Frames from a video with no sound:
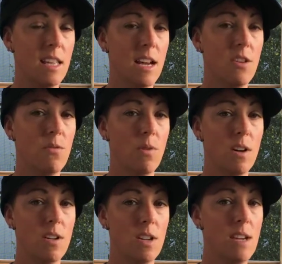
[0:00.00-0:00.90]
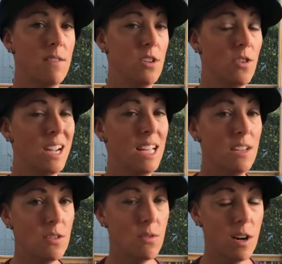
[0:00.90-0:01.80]
then you want even your
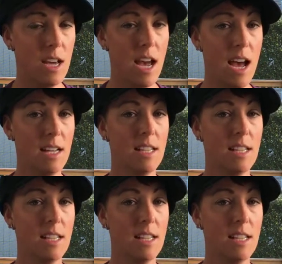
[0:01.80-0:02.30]
indoor cat